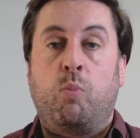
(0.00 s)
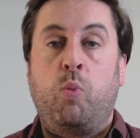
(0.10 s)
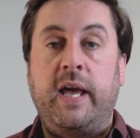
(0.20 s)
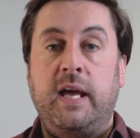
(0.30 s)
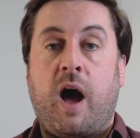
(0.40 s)

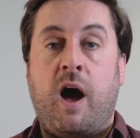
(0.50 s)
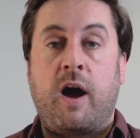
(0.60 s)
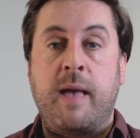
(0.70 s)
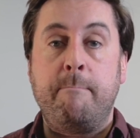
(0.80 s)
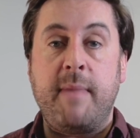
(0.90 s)
We
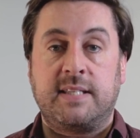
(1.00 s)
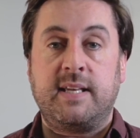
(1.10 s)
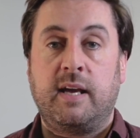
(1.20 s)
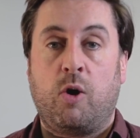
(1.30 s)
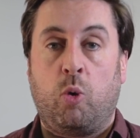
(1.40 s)
are
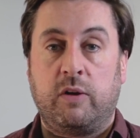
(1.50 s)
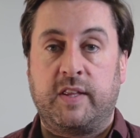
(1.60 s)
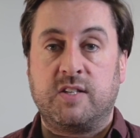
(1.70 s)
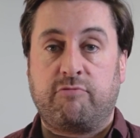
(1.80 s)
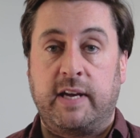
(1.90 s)
emitting all of
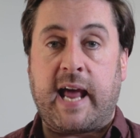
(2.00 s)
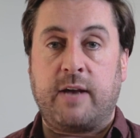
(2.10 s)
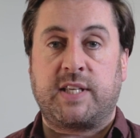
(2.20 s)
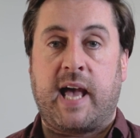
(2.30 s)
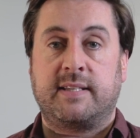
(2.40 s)
these
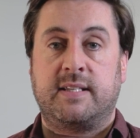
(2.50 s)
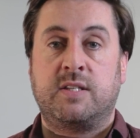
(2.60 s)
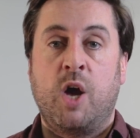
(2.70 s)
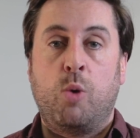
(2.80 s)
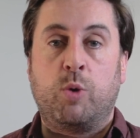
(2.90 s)
greenhouse gases
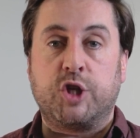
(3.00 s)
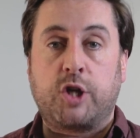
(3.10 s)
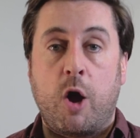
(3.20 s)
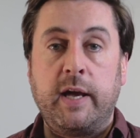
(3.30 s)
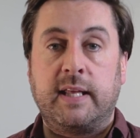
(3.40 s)
which are
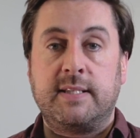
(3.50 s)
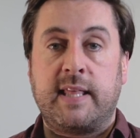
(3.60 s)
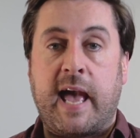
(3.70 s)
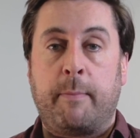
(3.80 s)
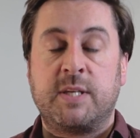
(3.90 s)
going into
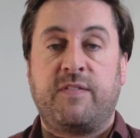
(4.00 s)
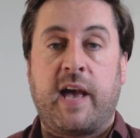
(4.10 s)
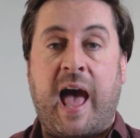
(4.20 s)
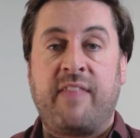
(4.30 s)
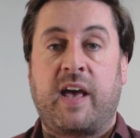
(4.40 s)
the
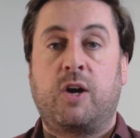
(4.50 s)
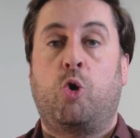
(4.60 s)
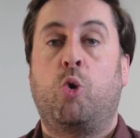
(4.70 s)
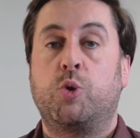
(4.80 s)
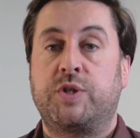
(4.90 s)
atmosphere, and they're
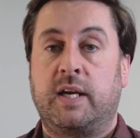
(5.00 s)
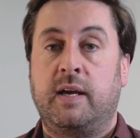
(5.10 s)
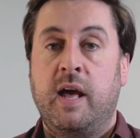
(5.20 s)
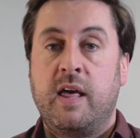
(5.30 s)
causing